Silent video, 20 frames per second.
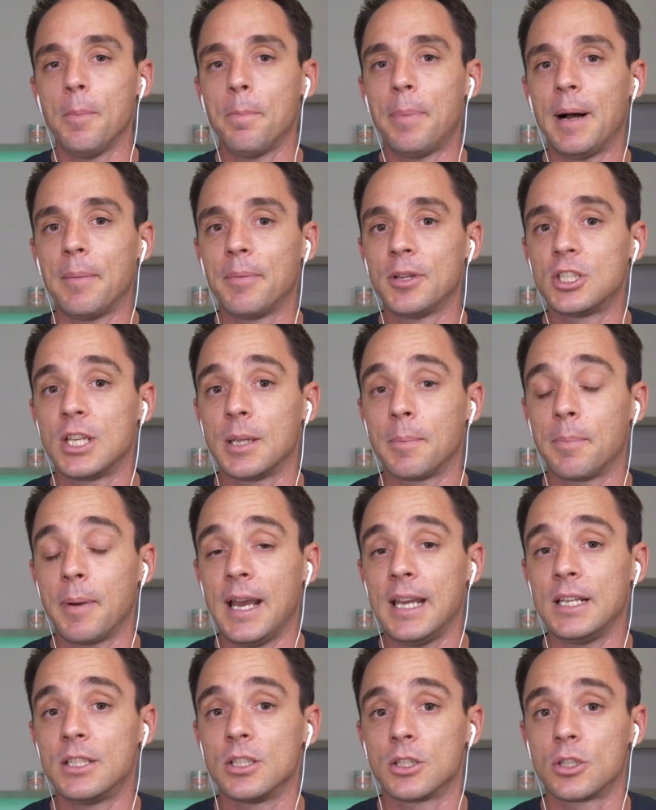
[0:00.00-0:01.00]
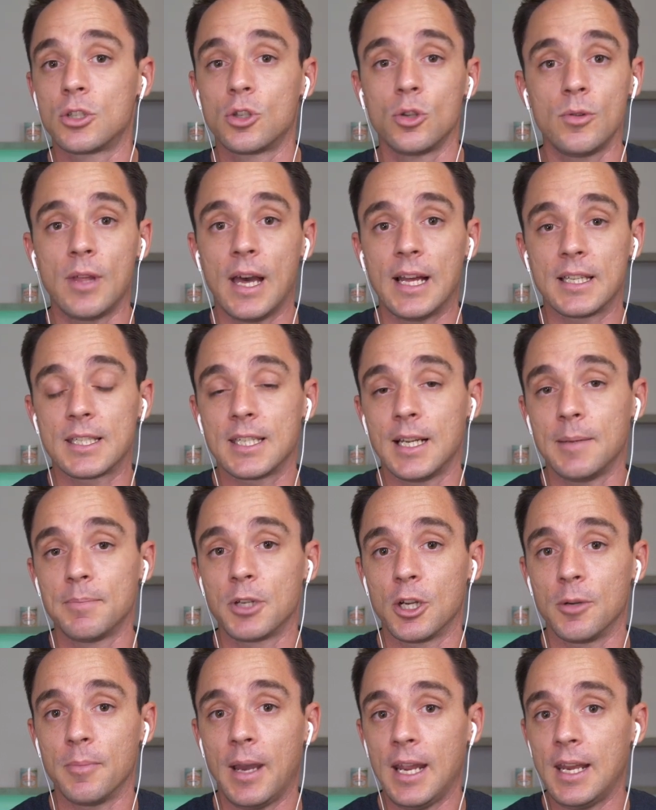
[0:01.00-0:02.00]
publishing pages to that
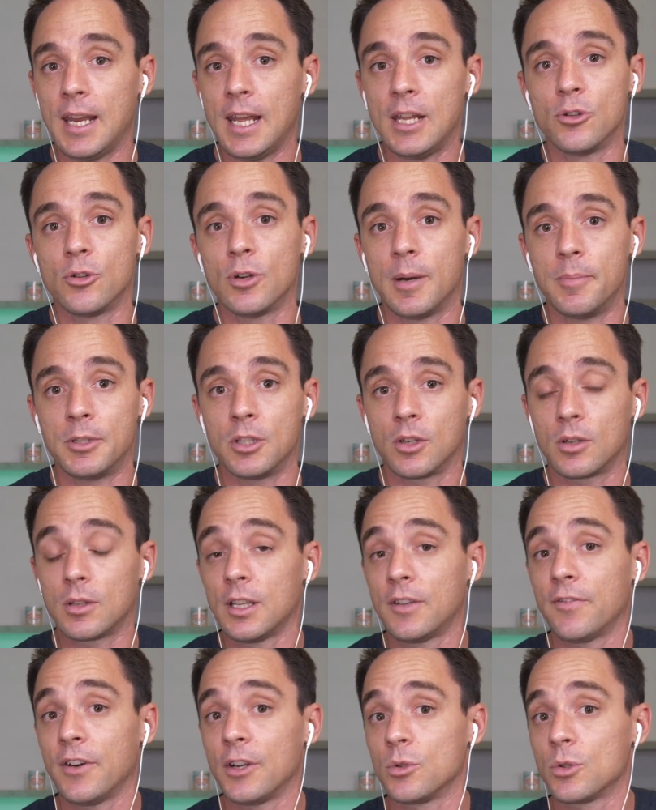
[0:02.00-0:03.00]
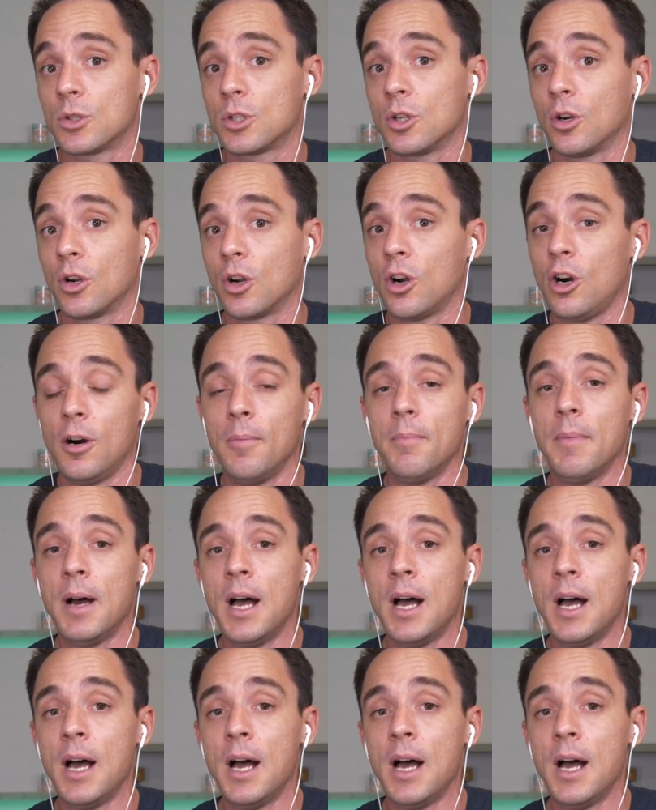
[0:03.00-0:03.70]
subdomain, andrewhubbard.clickfunnels.com,